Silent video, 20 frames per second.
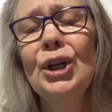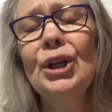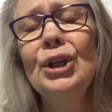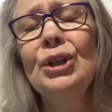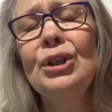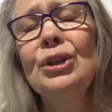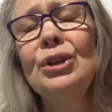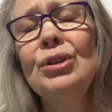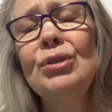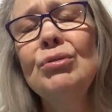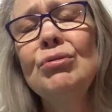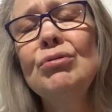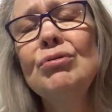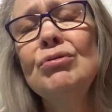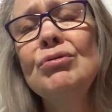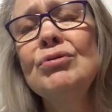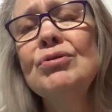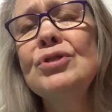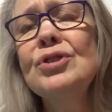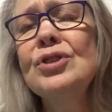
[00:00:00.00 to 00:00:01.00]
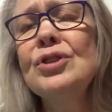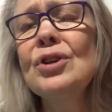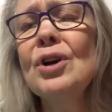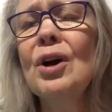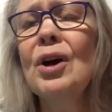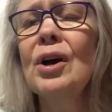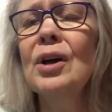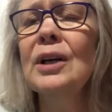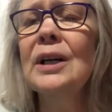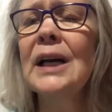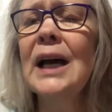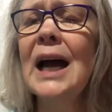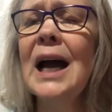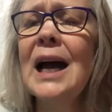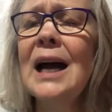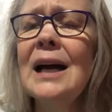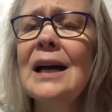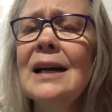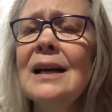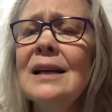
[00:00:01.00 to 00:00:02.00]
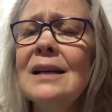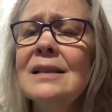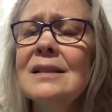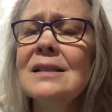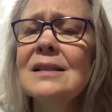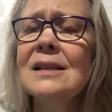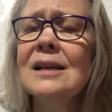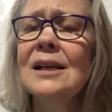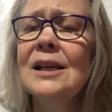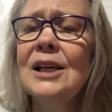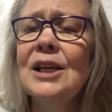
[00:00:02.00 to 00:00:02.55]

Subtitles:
huge dark eyes.